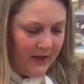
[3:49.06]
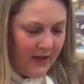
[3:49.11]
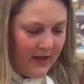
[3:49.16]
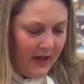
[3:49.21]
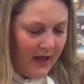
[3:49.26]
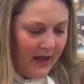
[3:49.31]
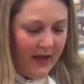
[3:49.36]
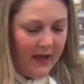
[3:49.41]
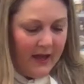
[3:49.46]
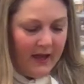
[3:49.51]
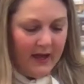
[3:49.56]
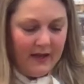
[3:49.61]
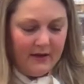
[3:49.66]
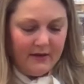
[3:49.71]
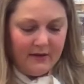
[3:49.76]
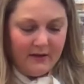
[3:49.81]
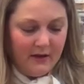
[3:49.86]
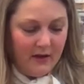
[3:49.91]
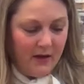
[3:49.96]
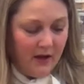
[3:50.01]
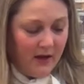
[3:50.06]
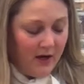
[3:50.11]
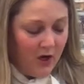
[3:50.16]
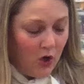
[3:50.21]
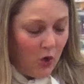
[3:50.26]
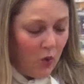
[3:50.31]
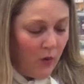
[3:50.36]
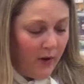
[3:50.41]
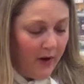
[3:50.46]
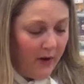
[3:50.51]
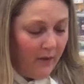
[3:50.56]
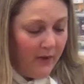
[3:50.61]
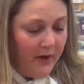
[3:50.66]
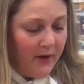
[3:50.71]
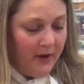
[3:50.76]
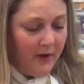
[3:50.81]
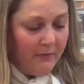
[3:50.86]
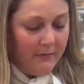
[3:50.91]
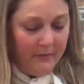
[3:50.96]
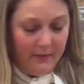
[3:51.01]
and an
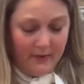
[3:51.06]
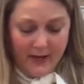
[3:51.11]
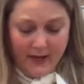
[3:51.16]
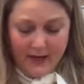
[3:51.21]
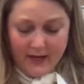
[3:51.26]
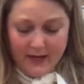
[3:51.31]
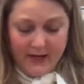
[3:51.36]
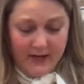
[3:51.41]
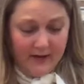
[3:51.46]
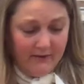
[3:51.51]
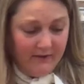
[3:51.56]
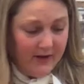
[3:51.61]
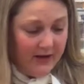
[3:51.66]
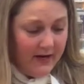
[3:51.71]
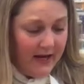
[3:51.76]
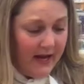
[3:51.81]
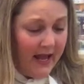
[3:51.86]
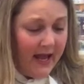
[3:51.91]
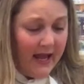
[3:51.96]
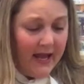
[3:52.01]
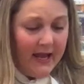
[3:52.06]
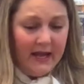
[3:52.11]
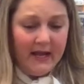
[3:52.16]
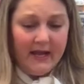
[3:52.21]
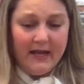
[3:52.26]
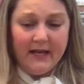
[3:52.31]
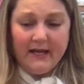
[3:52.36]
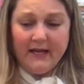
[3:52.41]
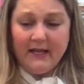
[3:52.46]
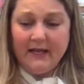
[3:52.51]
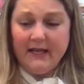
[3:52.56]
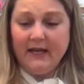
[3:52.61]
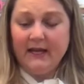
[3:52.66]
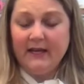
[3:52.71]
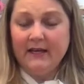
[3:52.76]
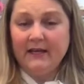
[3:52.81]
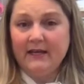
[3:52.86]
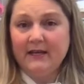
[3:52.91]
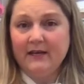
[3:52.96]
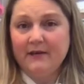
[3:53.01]
aquarium and even an
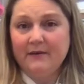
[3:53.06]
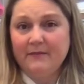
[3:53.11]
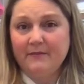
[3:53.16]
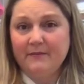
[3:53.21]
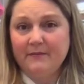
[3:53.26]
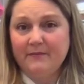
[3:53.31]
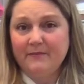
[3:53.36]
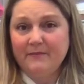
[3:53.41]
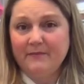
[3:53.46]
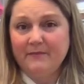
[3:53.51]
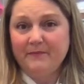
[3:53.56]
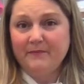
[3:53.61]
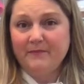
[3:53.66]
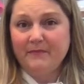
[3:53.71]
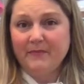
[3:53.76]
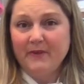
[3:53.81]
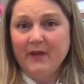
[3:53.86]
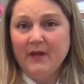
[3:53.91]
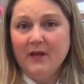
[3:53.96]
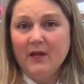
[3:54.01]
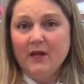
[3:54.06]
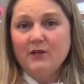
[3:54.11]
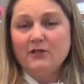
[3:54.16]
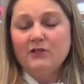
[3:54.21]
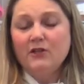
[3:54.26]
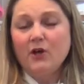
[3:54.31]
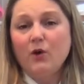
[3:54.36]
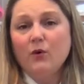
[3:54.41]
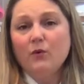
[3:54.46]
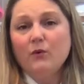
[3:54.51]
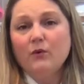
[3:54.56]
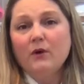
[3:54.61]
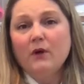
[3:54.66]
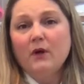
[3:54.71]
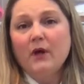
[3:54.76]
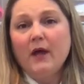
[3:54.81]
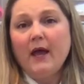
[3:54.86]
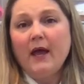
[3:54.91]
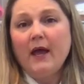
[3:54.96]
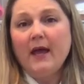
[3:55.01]
alien. So
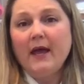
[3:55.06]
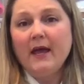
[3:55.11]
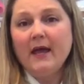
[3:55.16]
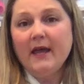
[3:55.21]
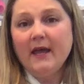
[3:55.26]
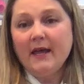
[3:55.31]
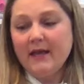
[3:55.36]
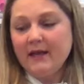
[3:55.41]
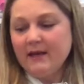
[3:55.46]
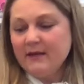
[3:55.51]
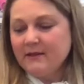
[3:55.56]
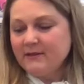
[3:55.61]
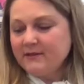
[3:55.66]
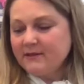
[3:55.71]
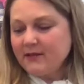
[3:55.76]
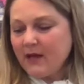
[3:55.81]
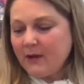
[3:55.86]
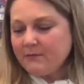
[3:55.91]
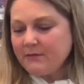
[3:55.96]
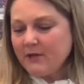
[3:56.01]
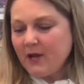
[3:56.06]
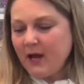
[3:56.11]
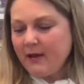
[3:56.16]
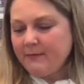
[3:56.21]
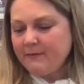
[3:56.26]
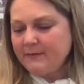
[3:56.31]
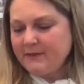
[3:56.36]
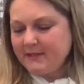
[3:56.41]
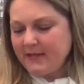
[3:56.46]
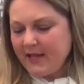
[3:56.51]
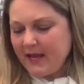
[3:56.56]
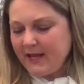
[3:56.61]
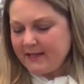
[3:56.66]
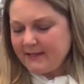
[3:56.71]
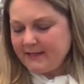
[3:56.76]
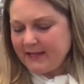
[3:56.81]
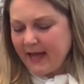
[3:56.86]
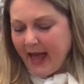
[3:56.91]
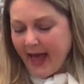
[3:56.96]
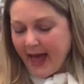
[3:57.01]
A sometimes
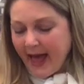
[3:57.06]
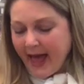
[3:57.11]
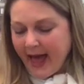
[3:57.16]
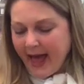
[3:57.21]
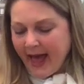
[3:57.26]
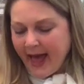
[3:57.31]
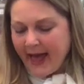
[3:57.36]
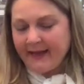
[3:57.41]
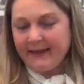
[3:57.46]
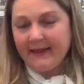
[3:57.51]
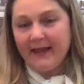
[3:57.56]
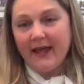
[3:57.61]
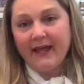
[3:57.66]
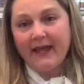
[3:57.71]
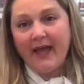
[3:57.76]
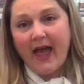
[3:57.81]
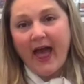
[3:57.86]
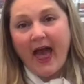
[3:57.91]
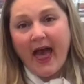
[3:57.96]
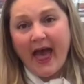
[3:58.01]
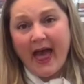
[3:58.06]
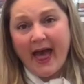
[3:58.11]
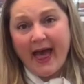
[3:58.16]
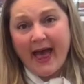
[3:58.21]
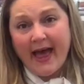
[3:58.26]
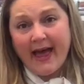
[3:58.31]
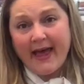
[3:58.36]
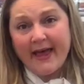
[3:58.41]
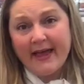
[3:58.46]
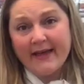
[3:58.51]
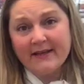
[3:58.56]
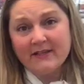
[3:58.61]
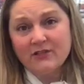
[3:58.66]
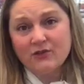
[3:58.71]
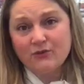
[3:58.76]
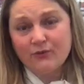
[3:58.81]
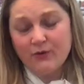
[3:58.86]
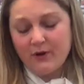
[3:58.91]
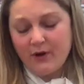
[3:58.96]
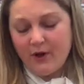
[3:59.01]
says like
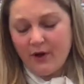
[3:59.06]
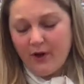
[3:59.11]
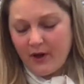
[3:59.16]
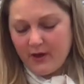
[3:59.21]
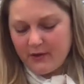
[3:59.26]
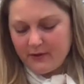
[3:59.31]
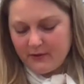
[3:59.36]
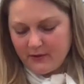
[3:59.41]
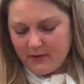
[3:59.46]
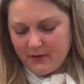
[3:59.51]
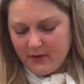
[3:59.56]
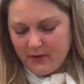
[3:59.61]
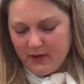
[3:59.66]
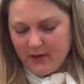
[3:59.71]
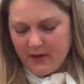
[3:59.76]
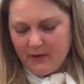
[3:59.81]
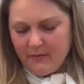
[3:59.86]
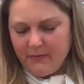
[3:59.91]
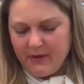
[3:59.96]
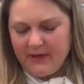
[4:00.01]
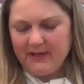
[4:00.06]
astronaut, but it